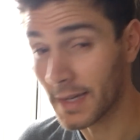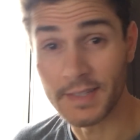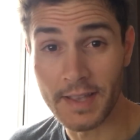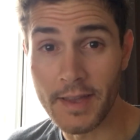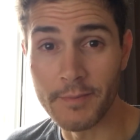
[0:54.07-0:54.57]
an
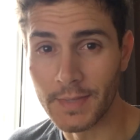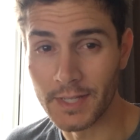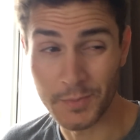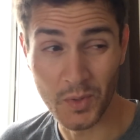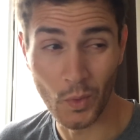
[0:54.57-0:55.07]
exam. And
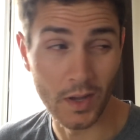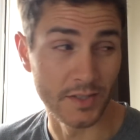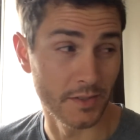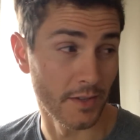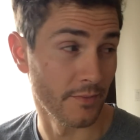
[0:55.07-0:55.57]
it's been a while
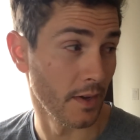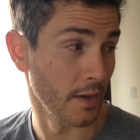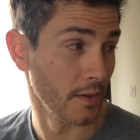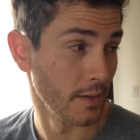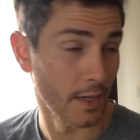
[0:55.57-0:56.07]
since
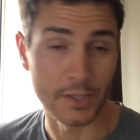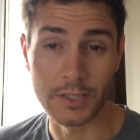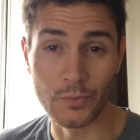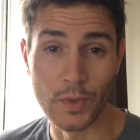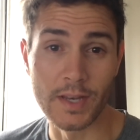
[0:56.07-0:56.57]
I've
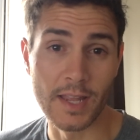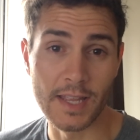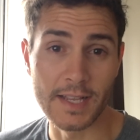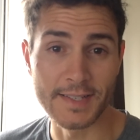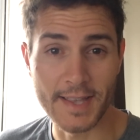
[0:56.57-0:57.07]
actually written
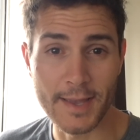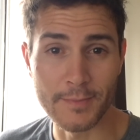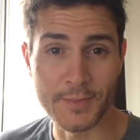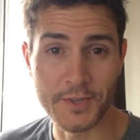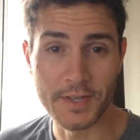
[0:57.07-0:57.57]
any
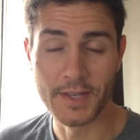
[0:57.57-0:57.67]
exams.